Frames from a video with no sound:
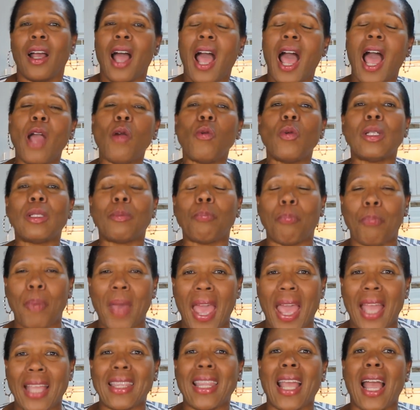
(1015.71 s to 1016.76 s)
I would
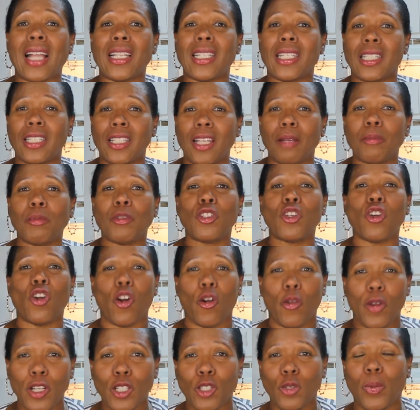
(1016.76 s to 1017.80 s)
bet that some
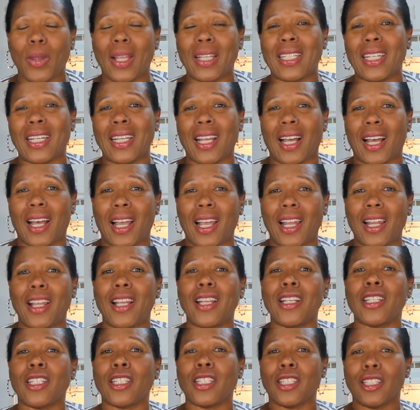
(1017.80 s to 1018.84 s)
tourists went to the
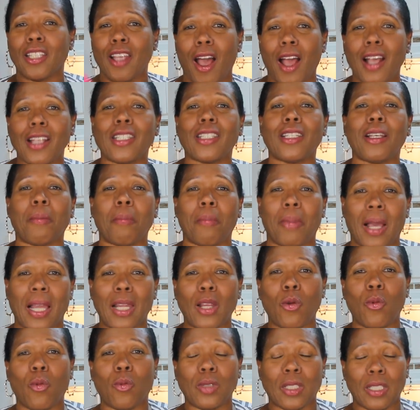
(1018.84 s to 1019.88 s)
island, saw
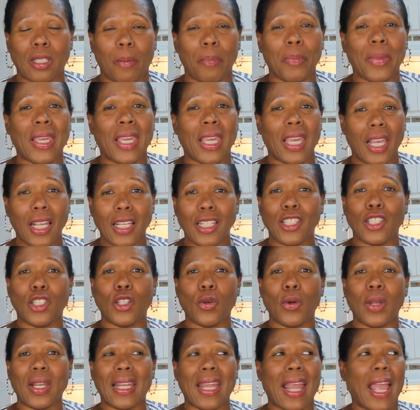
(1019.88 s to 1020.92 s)
somebody, some kids
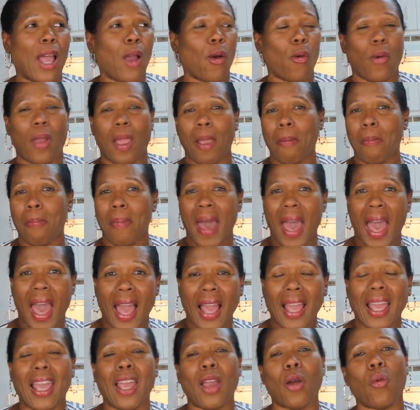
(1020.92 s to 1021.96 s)
doing that, went
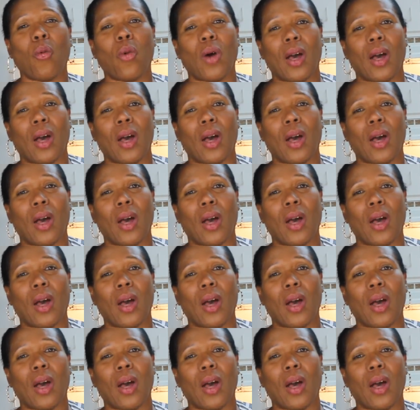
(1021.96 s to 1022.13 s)
back, and